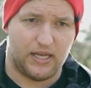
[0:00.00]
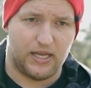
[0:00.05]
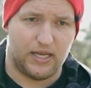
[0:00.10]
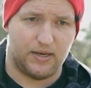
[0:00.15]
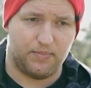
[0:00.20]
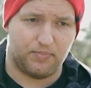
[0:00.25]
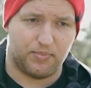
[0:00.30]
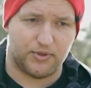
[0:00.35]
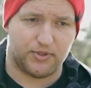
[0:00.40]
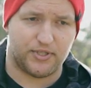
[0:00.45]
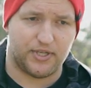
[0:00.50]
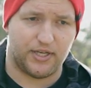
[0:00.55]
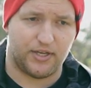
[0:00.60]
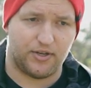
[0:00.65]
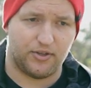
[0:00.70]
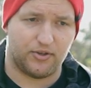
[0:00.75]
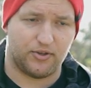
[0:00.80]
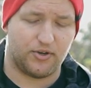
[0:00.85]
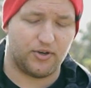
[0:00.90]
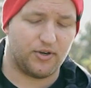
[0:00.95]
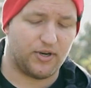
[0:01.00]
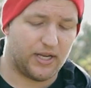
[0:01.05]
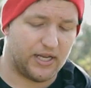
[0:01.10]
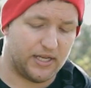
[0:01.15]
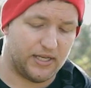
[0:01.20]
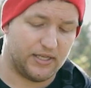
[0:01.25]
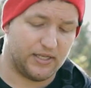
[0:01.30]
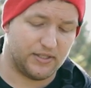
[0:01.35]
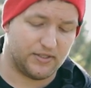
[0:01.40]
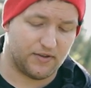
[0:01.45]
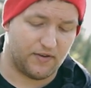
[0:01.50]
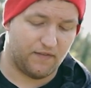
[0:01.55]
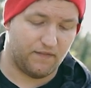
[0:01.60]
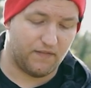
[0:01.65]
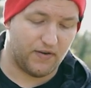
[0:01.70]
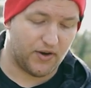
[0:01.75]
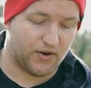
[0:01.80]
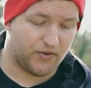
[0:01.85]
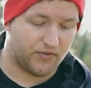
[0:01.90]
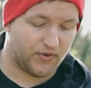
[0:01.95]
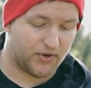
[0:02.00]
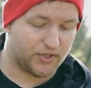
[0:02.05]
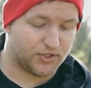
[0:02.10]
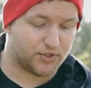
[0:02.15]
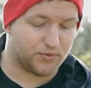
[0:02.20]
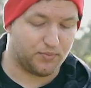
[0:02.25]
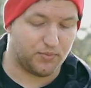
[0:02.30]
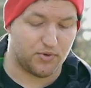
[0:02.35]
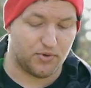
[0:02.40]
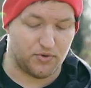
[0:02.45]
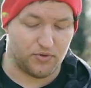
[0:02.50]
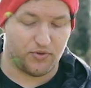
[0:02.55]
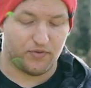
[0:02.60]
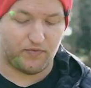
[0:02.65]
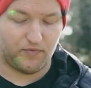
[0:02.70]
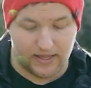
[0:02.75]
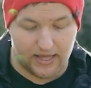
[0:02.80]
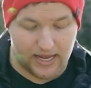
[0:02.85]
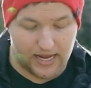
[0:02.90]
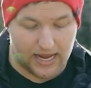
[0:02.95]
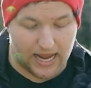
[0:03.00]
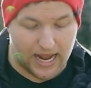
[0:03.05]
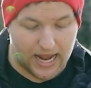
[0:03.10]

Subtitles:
in particular is very, very smooth. They